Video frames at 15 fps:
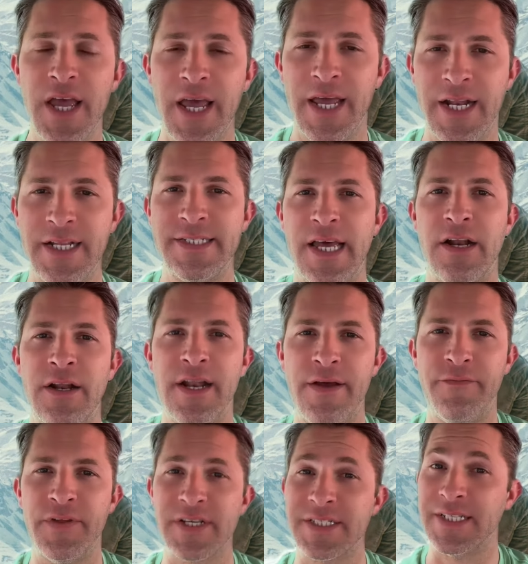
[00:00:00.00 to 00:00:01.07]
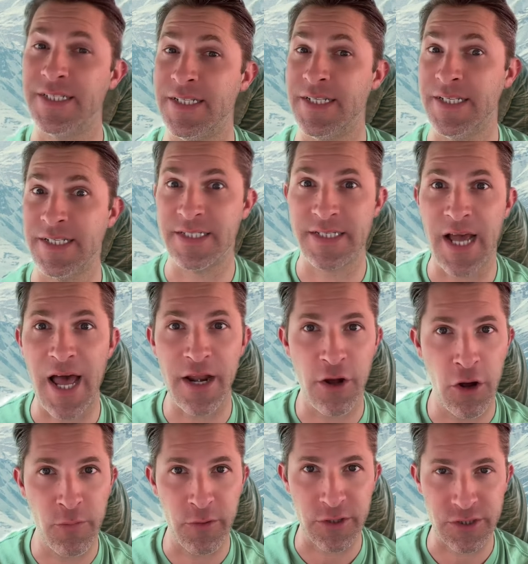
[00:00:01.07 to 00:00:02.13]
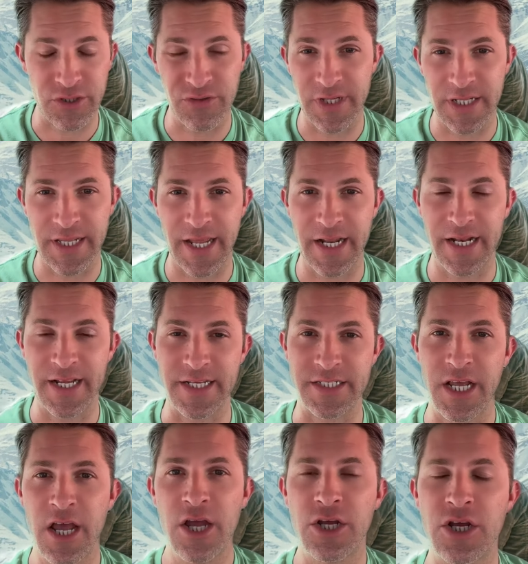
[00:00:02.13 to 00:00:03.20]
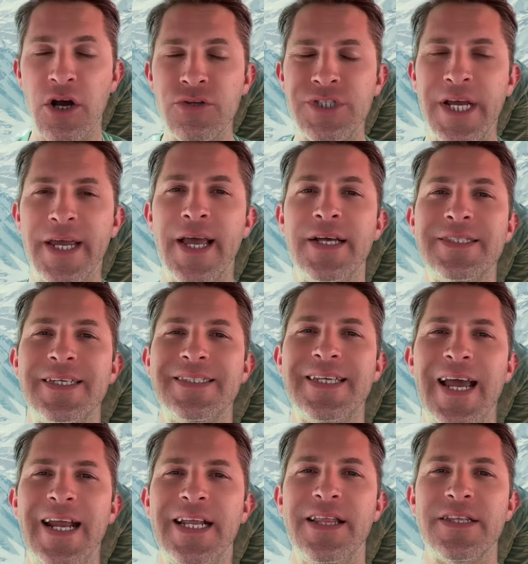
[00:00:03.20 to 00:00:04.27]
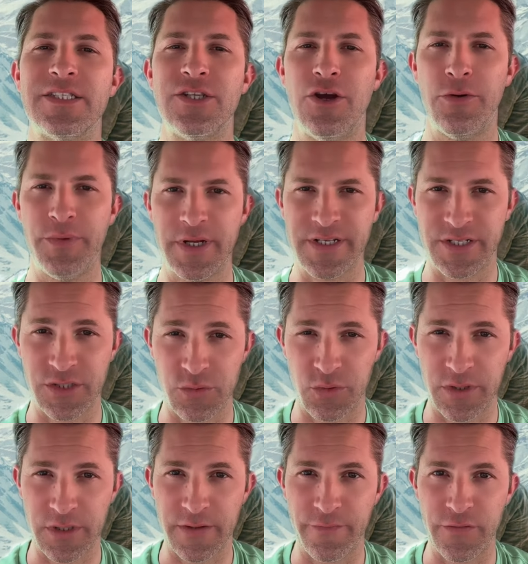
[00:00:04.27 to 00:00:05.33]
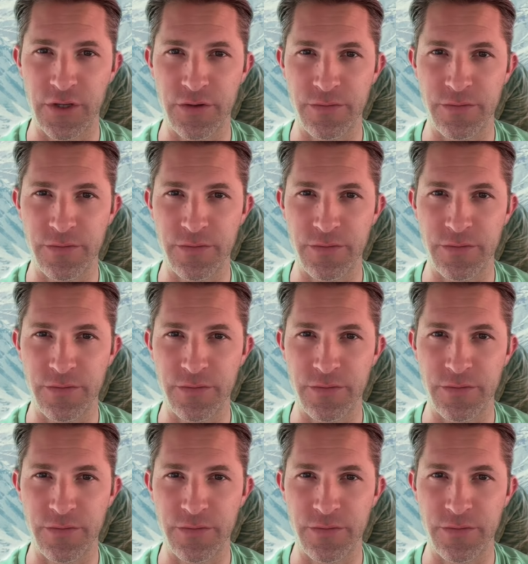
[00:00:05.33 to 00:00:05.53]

It is out on Netflix. It is not Hallmark, so don't think that it is. Go check out Society of the Snow, because it's worth the view.